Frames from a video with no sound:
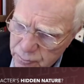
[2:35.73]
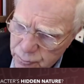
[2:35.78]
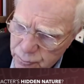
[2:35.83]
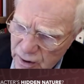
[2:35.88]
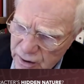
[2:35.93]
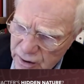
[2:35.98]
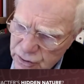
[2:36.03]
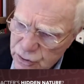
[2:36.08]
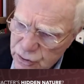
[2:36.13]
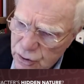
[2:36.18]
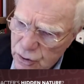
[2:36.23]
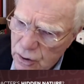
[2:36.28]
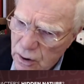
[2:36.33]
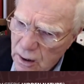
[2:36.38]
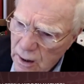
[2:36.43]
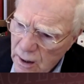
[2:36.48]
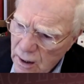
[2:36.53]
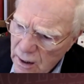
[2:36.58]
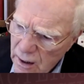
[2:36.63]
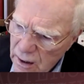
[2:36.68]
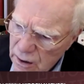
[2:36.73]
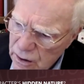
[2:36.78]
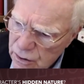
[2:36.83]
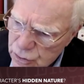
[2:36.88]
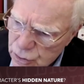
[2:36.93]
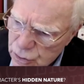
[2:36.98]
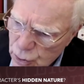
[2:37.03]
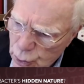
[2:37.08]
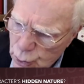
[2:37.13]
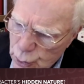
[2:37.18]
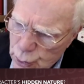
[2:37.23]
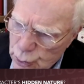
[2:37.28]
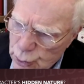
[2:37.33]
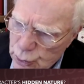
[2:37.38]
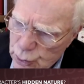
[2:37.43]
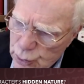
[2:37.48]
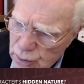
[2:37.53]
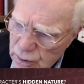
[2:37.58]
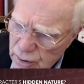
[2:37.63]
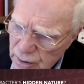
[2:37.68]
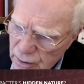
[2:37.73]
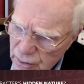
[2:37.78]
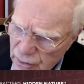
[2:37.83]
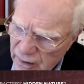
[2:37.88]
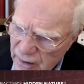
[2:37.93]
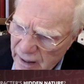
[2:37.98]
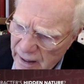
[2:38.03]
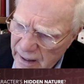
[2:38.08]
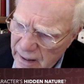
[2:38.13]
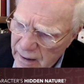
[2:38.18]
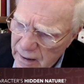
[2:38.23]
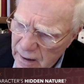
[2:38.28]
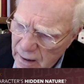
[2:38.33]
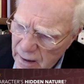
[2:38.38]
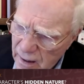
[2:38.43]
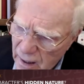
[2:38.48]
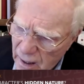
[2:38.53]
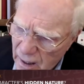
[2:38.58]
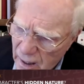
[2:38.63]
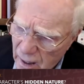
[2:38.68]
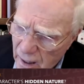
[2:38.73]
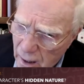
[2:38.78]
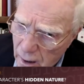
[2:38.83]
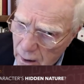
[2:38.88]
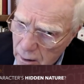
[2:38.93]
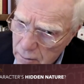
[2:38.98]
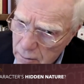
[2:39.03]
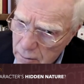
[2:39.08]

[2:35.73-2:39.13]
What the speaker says: pressure is who they are.